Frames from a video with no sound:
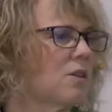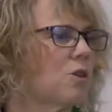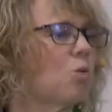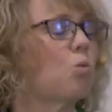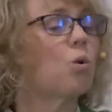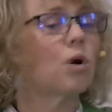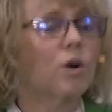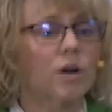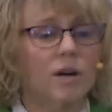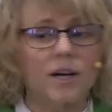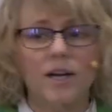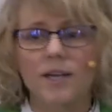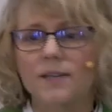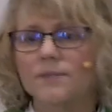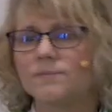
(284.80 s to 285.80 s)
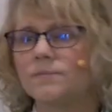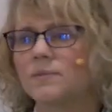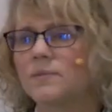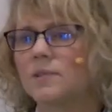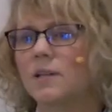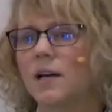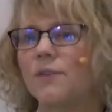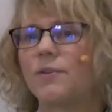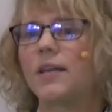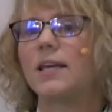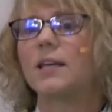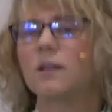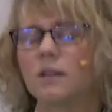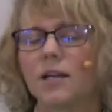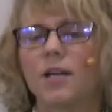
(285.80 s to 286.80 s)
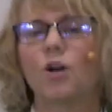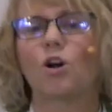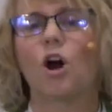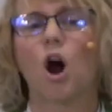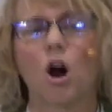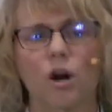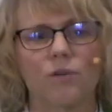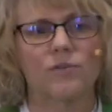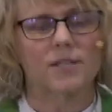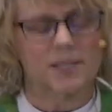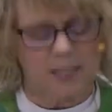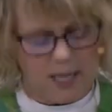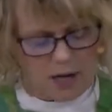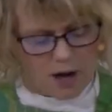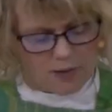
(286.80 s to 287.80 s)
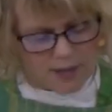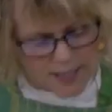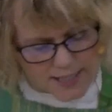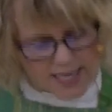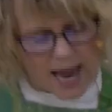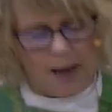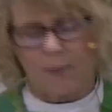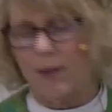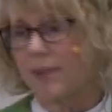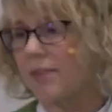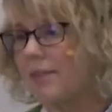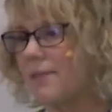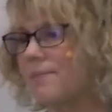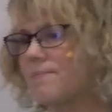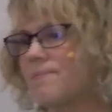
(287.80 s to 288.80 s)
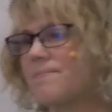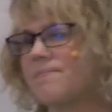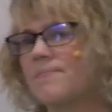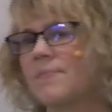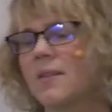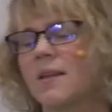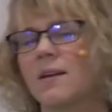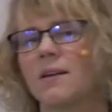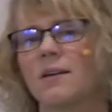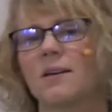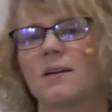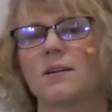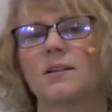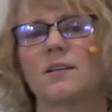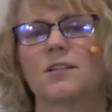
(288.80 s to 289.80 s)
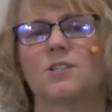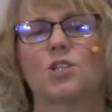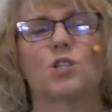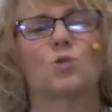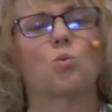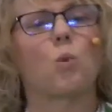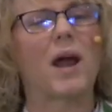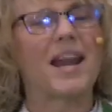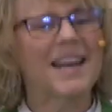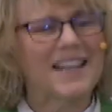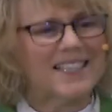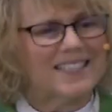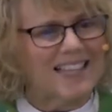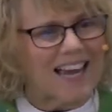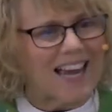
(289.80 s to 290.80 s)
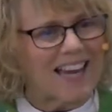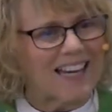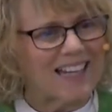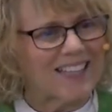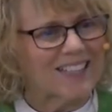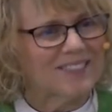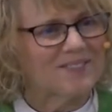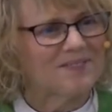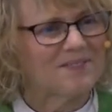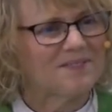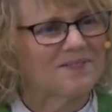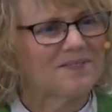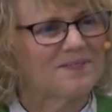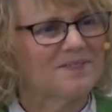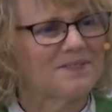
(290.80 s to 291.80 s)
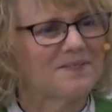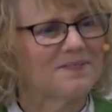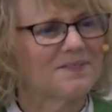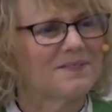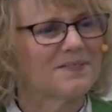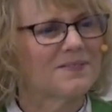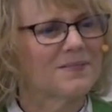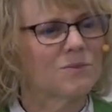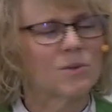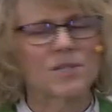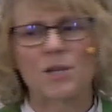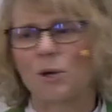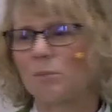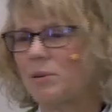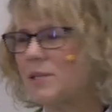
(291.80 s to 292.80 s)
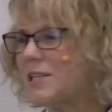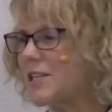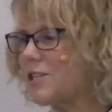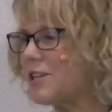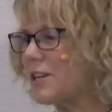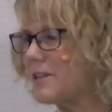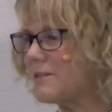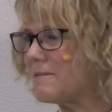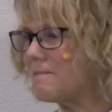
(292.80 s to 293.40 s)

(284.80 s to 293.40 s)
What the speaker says: the work of healing or harvesting on the Sabbath. Just wait a day, was their position.